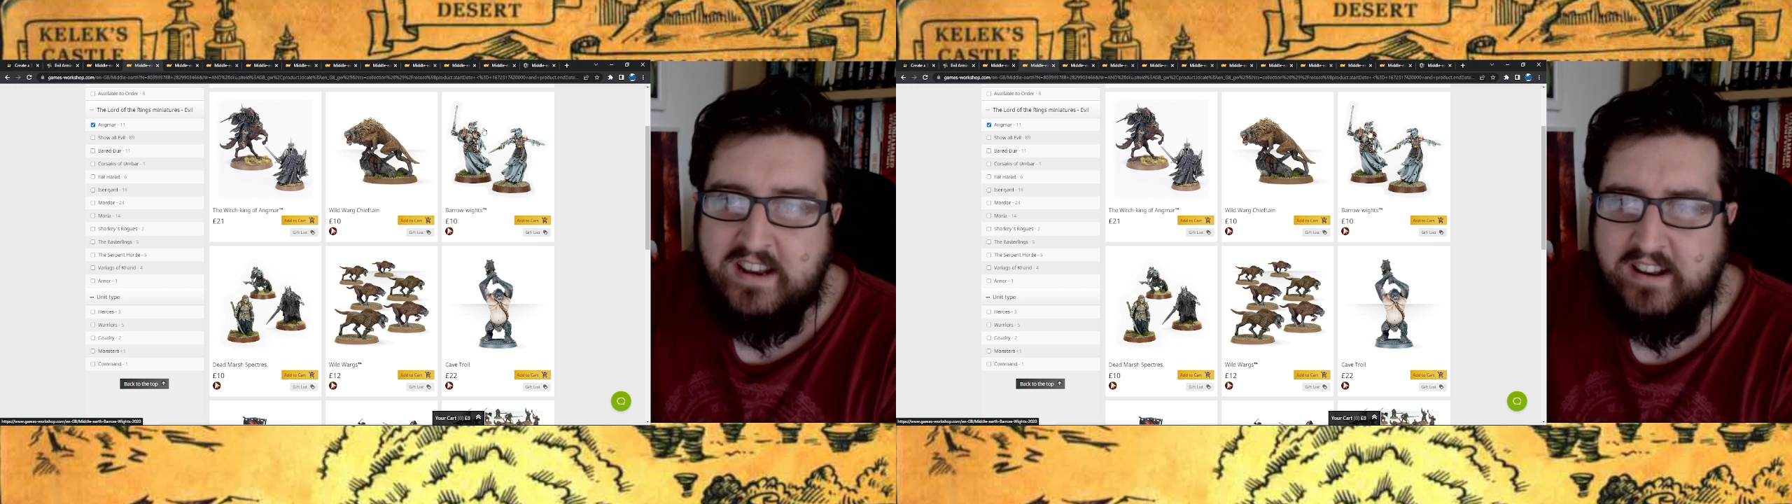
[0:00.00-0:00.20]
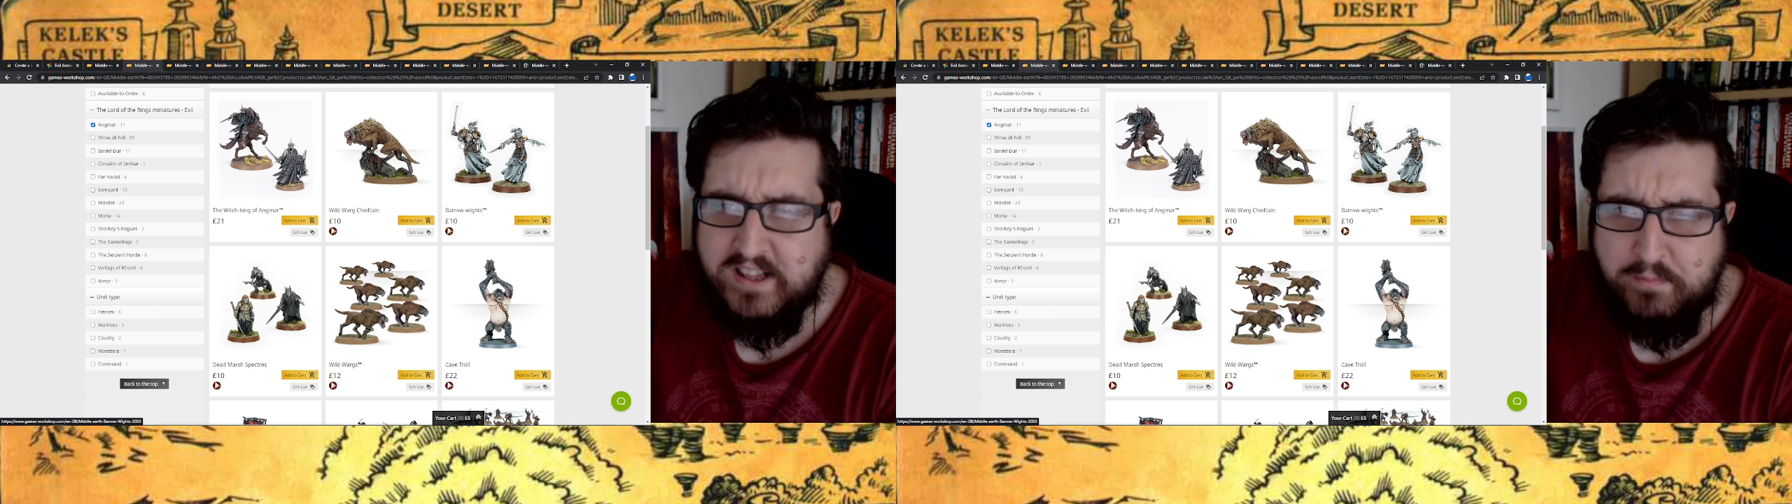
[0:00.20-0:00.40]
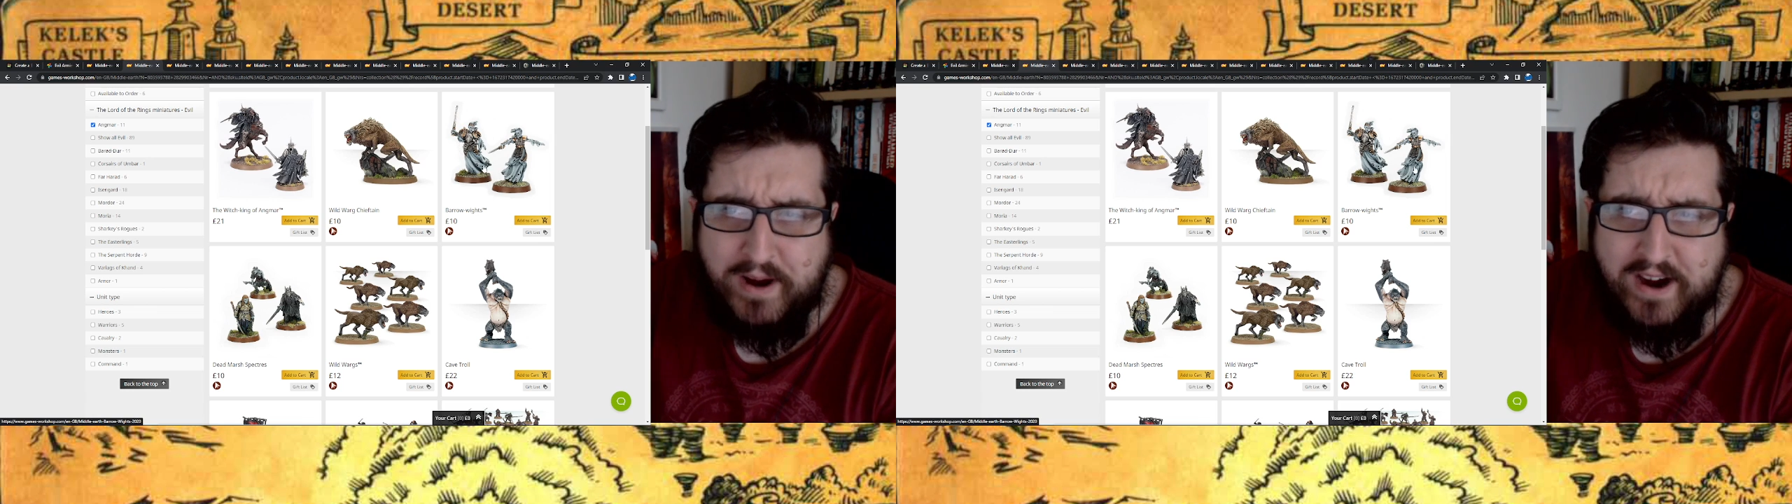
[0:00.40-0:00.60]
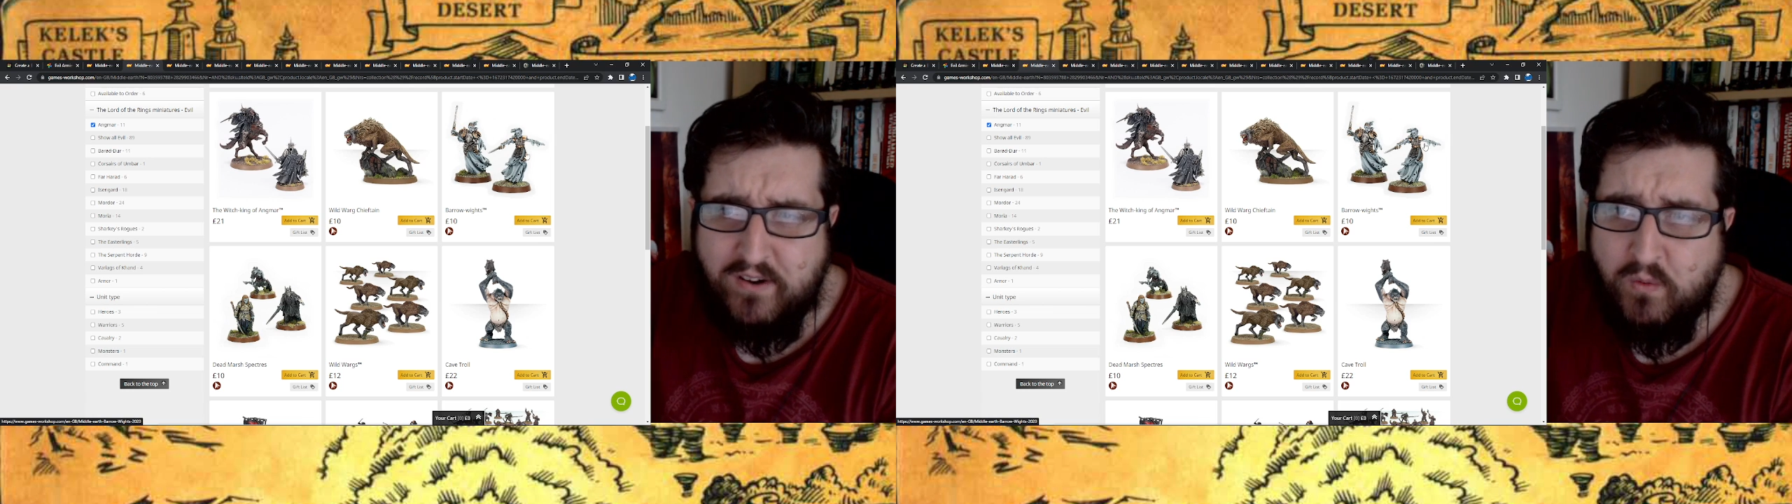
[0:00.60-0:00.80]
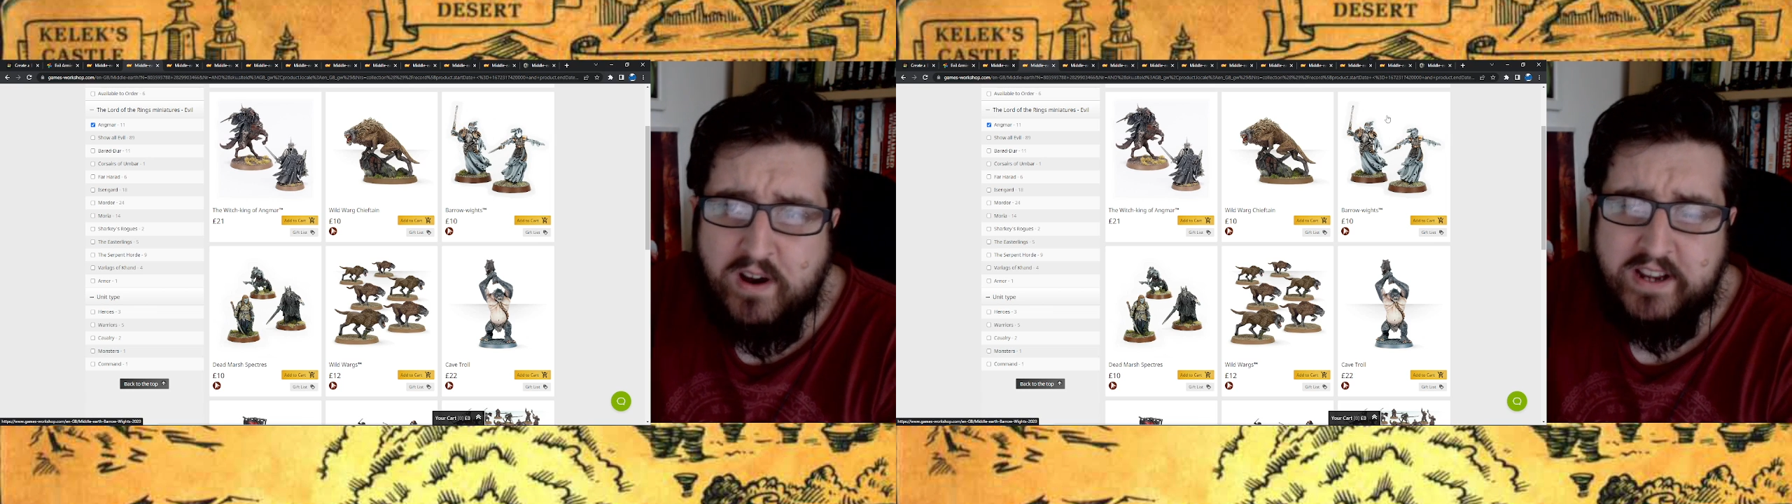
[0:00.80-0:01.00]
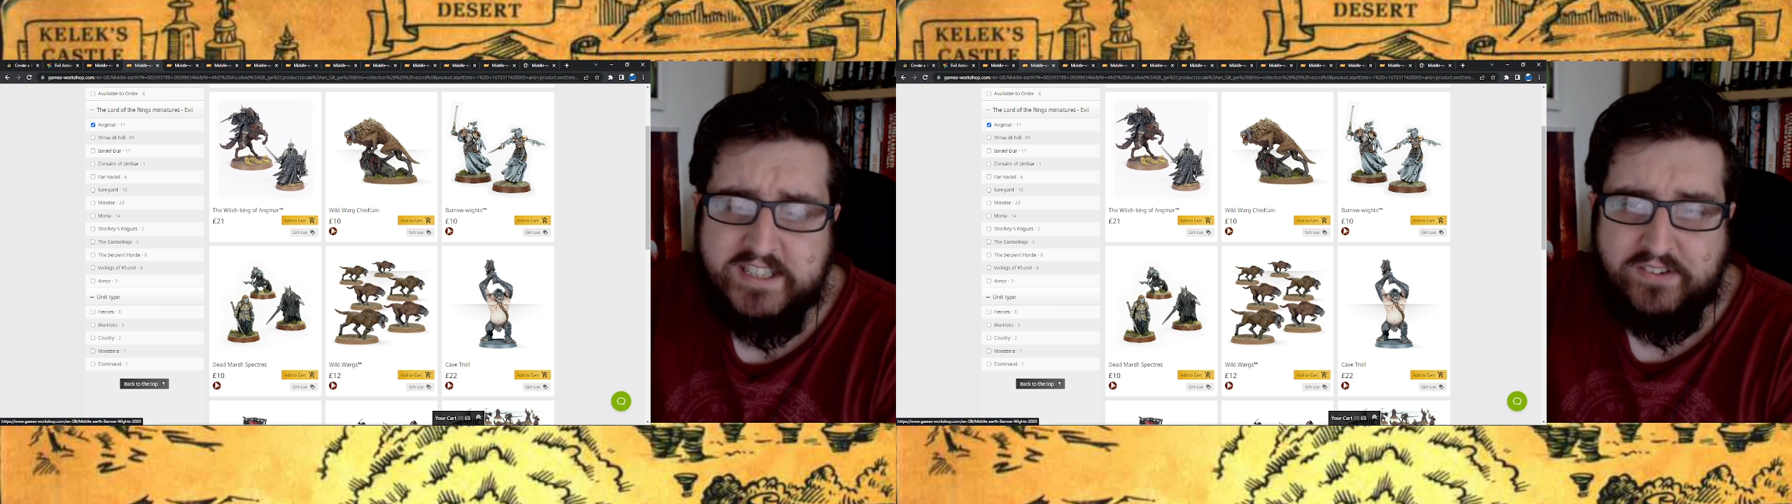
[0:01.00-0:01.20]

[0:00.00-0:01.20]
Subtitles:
Like the Barrow-wights